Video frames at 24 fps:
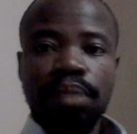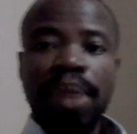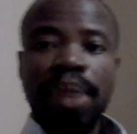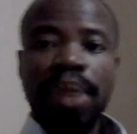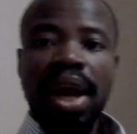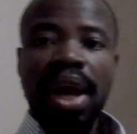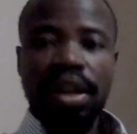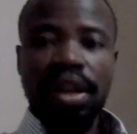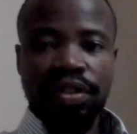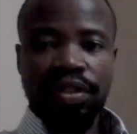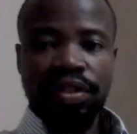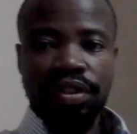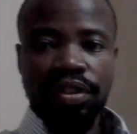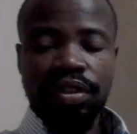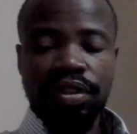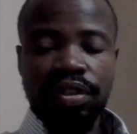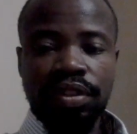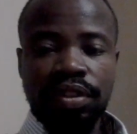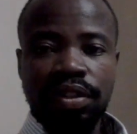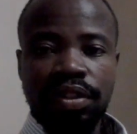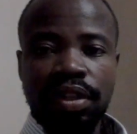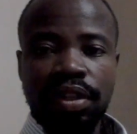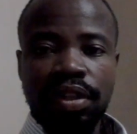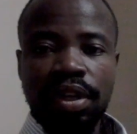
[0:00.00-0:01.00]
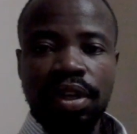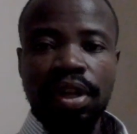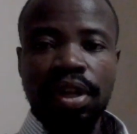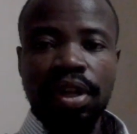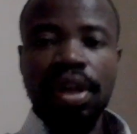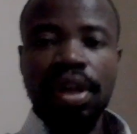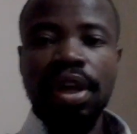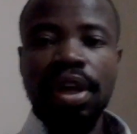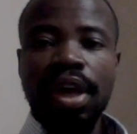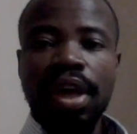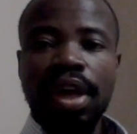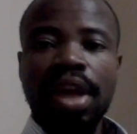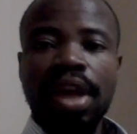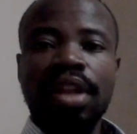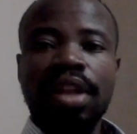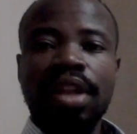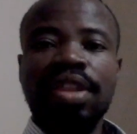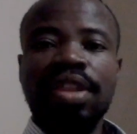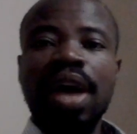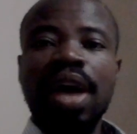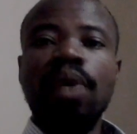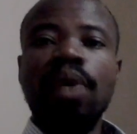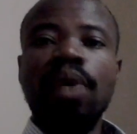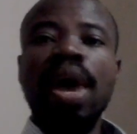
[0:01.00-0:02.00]
the balances,
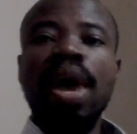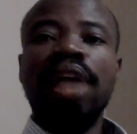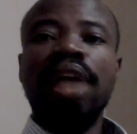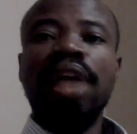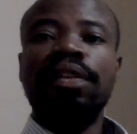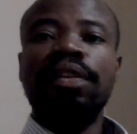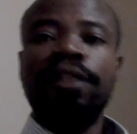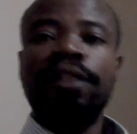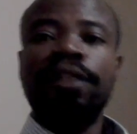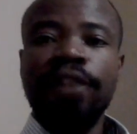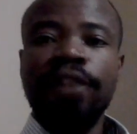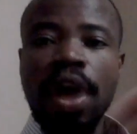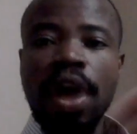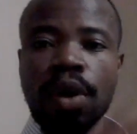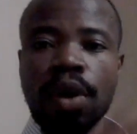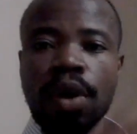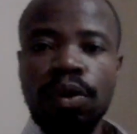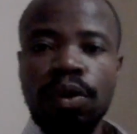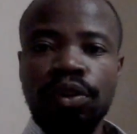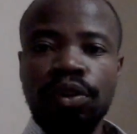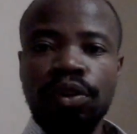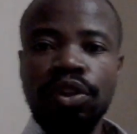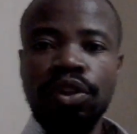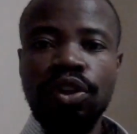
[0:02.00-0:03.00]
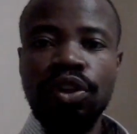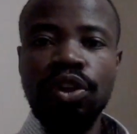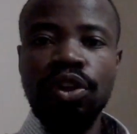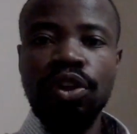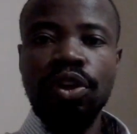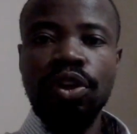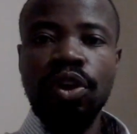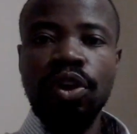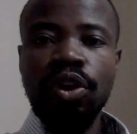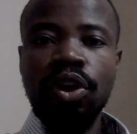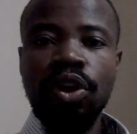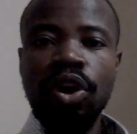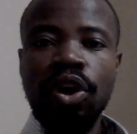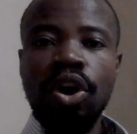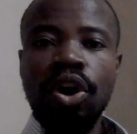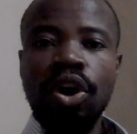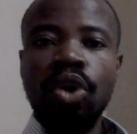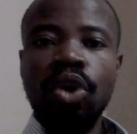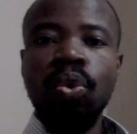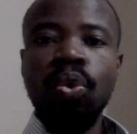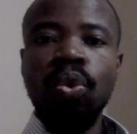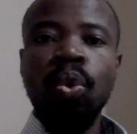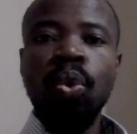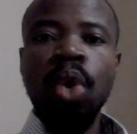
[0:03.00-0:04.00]
and thou art found
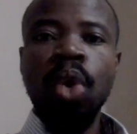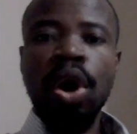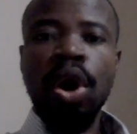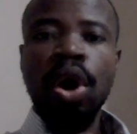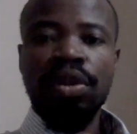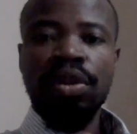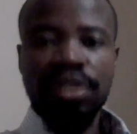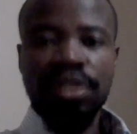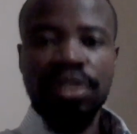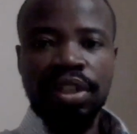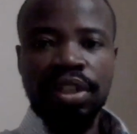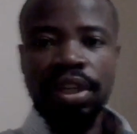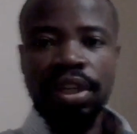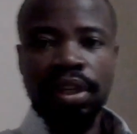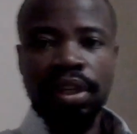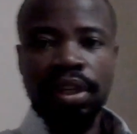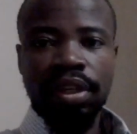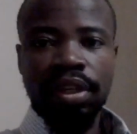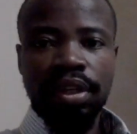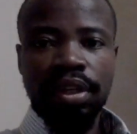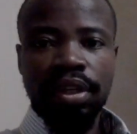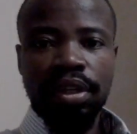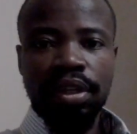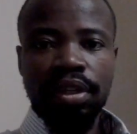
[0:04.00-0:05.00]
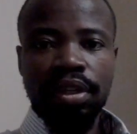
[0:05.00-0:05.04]
wanting.